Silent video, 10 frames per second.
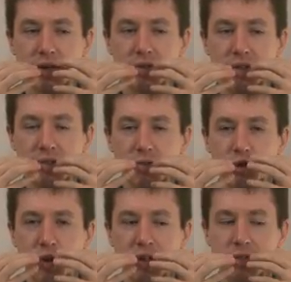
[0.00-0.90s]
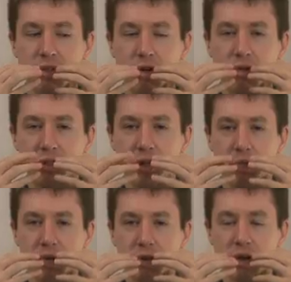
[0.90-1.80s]
sense of sweetness there on the tip
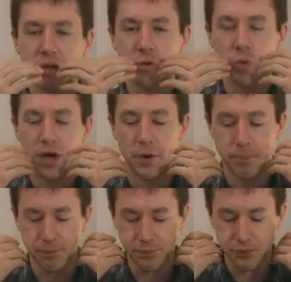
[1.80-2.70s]
of the tongue as well.